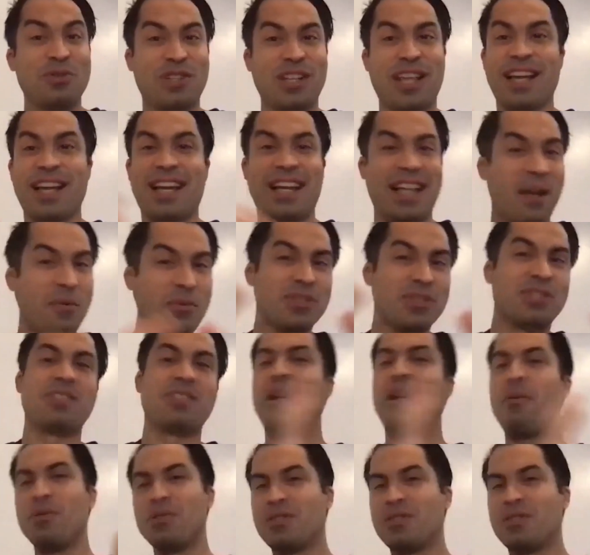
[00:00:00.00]
Like that was
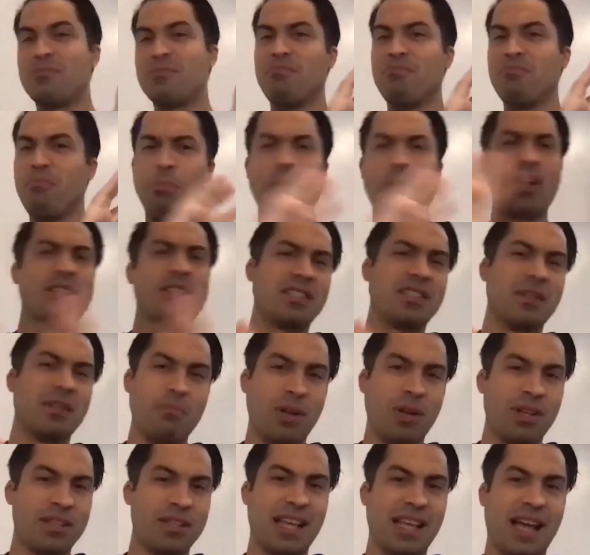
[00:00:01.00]
months and
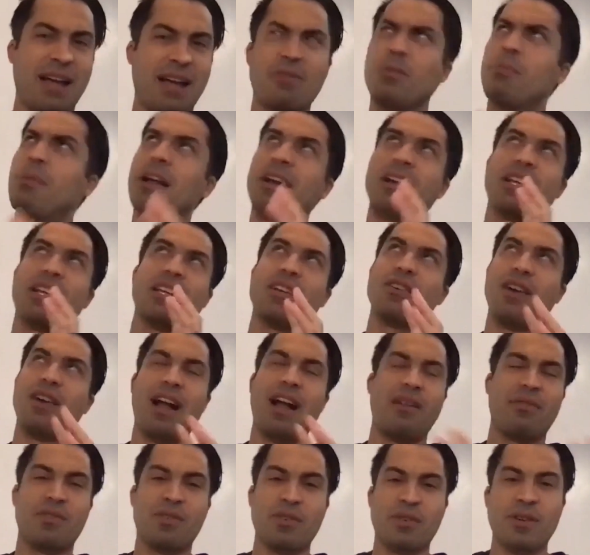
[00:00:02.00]
months after, about a year
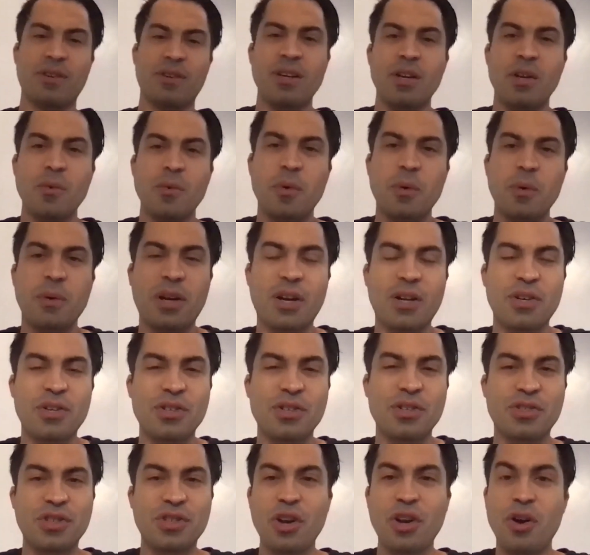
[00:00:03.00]
after we went on to the
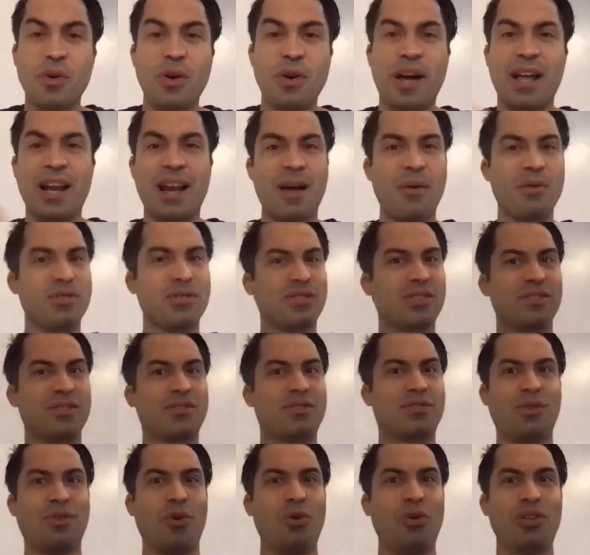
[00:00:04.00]
show, and I was
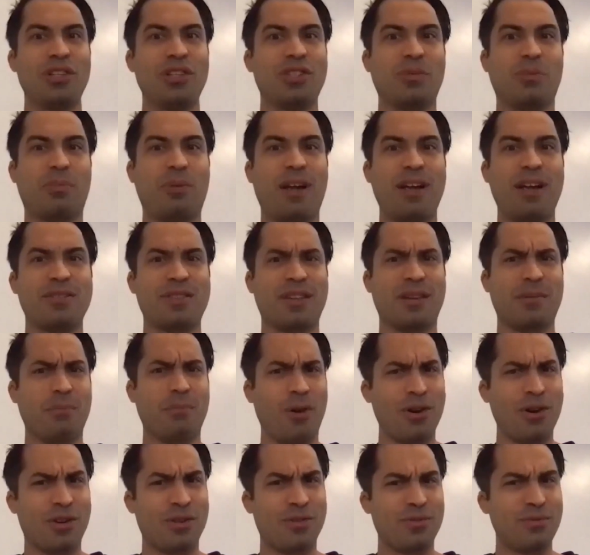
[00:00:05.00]
totally surprised. Like,
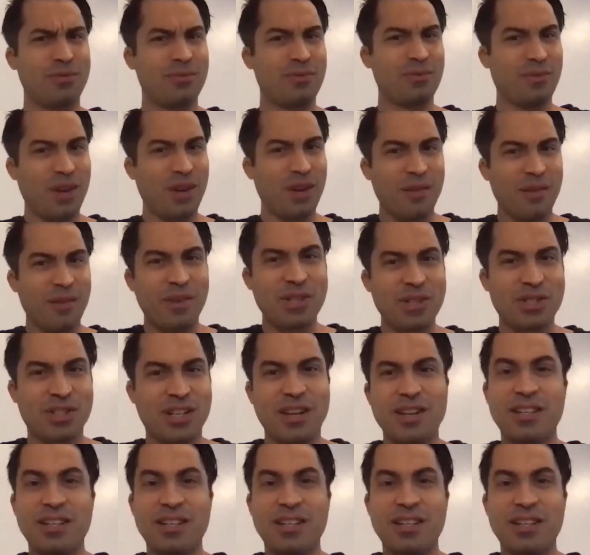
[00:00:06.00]
Mark, you've gone vegetarian?